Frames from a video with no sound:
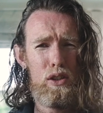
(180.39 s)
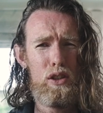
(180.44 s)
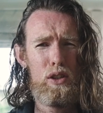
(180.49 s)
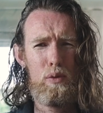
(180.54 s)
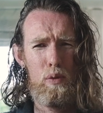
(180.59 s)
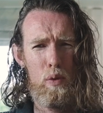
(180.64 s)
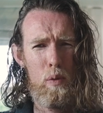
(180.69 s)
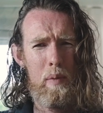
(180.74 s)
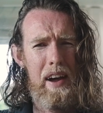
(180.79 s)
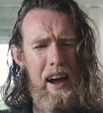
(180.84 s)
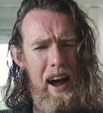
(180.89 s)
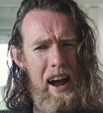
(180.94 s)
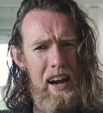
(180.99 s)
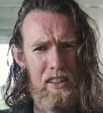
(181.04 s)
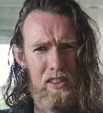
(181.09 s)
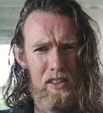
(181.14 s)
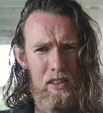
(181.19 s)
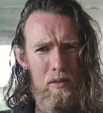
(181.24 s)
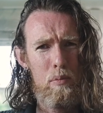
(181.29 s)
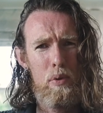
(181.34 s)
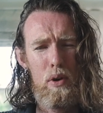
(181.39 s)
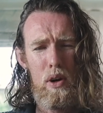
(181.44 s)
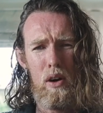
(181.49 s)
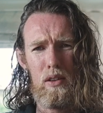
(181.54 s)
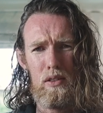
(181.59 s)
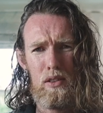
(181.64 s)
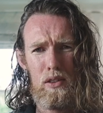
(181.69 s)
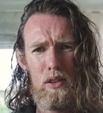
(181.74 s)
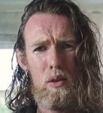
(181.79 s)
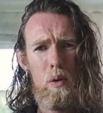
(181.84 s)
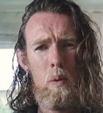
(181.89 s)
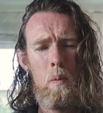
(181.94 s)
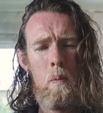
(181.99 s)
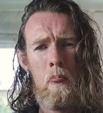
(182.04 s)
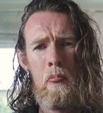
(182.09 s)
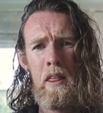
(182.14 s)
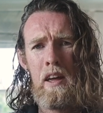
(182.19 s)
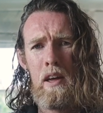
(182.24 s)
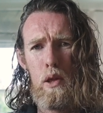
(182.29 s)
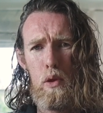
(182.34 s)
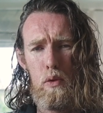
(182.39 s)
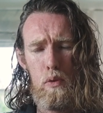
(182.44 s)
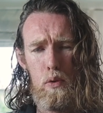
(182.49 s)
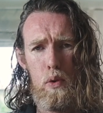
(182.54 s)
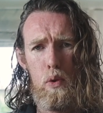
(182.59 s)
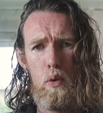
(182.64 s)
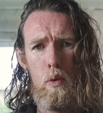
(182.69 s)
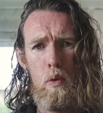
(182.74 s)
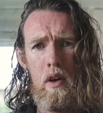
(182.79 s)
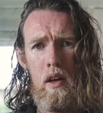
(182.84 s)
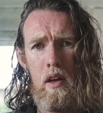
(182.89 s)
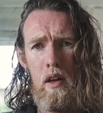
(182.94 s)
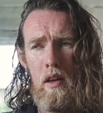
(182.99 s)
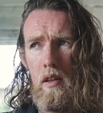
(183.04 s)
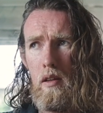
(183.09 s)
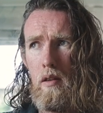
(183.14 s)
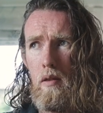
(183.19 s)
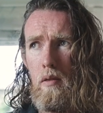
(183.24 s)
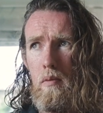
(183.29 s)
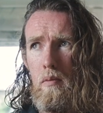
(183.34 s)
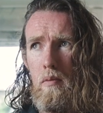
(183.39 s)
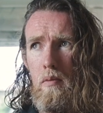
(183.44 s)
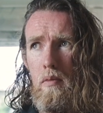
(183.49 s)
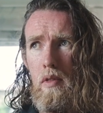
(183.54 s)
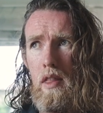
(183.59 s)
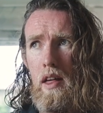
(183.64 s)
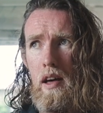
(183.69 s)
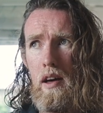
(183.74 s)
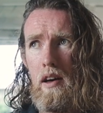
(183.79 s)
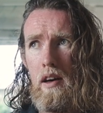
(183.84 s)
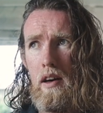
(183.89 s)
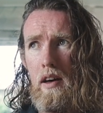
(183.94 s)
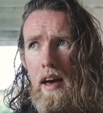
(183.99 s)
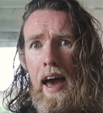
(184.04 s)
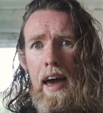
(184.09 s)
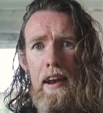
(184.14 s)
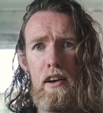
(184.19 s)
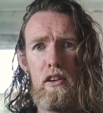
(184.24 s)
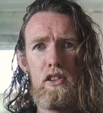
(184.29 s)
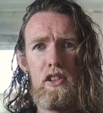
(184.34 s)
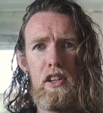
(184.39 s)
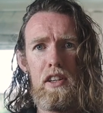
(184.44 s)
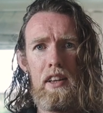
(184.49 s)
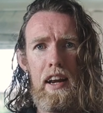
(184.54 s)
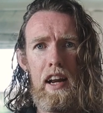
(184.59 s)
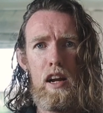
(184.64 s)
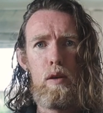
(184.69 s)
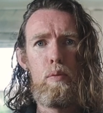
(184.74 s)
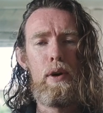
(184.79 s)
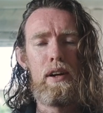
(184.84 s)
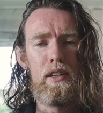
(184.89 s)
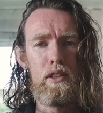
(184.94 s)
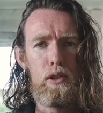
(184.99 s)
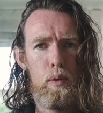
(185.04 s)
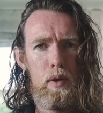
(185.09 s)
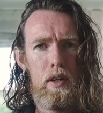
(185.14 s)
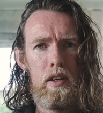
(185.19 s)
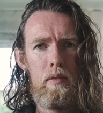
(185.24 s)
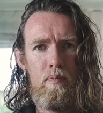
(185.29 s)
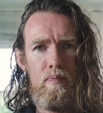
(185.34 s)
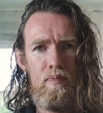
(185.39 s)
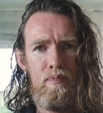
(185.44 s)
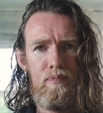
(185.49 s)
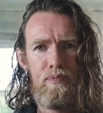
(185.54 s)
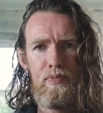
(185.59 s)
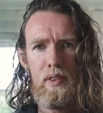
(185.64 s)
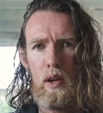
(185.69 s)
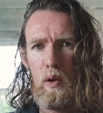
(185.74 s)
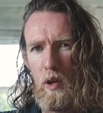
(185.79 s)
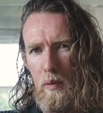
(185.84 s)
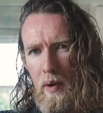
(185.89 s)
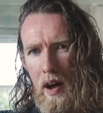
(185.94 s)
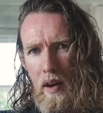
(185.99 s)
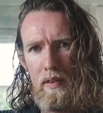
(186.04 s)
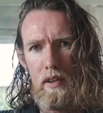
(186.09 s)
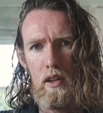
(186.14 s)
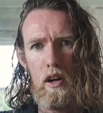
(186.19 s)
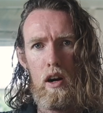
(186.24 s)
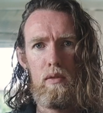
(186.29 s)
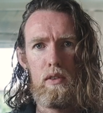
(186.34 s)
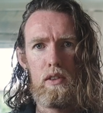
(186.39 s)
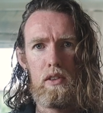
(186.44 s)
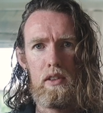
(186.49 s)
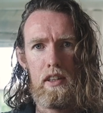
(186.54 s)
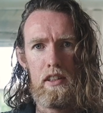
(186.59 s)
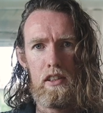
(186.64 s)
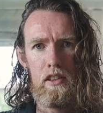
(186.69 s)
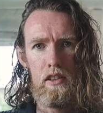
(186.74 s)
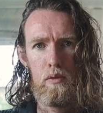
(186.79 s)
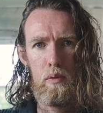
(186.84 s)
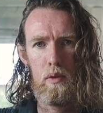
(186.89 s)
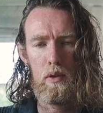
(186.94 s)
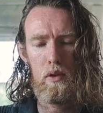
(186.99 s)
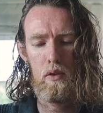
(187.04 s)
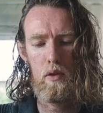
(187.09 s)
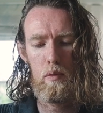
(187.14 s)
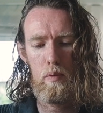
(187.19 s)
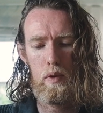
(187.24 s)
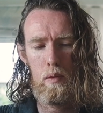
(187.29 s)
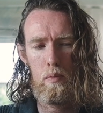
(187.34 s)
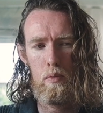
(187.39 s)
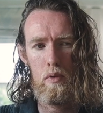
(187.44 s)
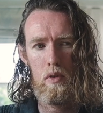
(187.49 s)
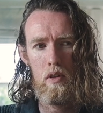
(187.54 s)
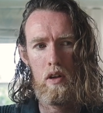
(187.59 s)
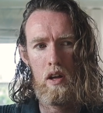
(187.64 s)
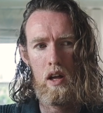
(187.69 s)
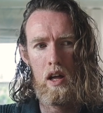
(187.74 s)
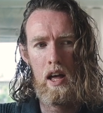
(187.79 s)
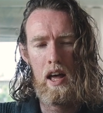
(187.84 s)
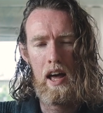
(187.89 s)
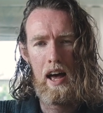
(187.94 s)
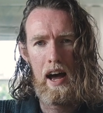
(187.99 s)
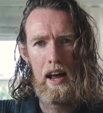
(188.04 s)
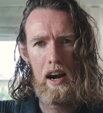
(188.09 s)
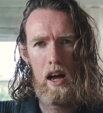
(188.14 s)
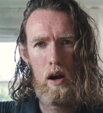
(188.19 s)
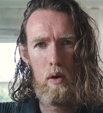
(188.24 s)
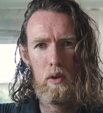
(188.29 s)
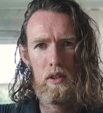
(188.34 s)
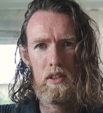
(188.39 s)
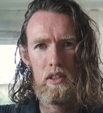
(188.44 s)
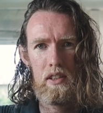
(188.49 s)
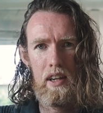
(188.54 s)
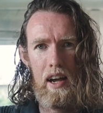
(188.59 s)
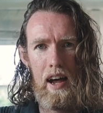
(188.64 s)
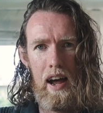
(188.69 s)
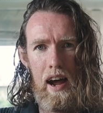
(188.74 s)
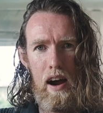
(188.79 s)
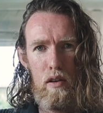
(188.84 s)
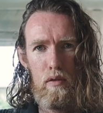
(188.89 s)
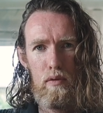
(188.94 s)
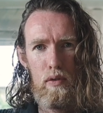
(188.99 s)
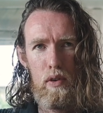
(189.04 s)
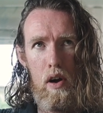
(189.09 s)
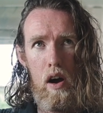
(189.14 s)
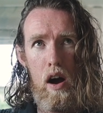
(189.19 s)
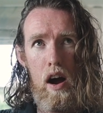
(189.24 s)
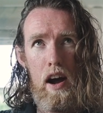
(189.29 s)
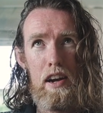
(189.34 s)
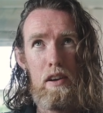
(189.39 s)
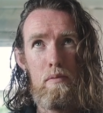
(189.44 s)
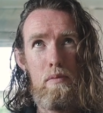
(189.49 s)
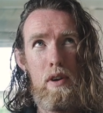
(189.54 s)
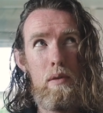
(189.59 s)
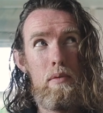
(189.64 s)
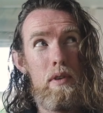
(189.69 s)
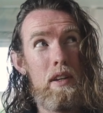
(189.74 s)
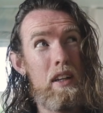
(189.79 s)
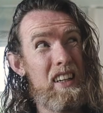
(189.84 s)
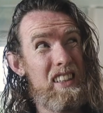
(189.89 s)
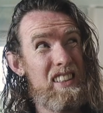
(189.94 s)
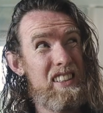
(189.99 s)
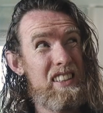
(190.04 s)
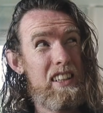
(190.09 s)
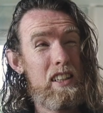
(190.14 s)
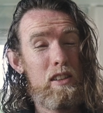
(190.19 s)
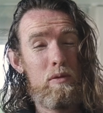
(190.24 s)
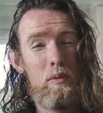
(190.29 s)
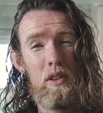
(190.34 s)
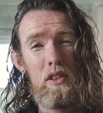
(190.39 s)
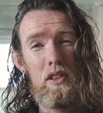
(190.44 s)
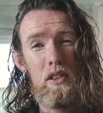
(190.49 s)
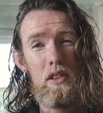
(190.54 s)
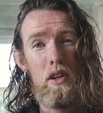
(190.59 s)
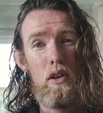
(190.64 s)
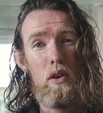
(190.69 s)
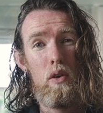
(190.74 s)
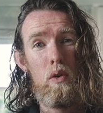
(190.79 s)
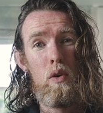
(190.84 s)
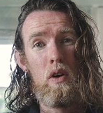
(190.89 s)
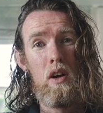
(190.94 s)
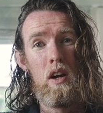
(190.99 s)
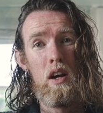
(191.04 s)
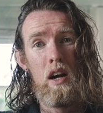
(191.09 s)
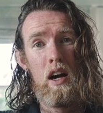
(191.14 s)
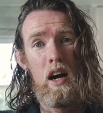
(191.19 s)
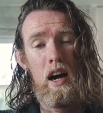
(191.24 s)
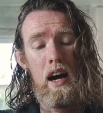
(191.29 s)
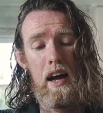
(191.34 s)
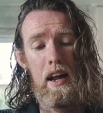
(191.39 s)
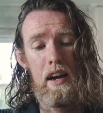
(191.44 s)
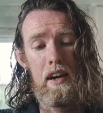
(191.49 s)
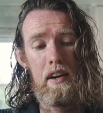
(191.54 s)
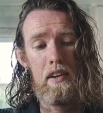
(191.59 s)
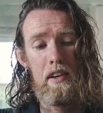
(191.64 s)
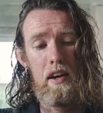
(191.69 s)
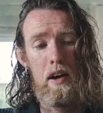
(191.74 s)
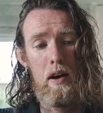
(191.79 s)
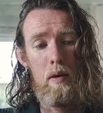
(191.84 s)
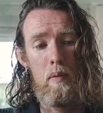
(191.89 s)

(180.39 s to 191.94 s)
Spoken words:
just through my action, but also through the energy that I bring to it when I'm having conversations with other people. And I was out for a hike maybe like 6 months ago, and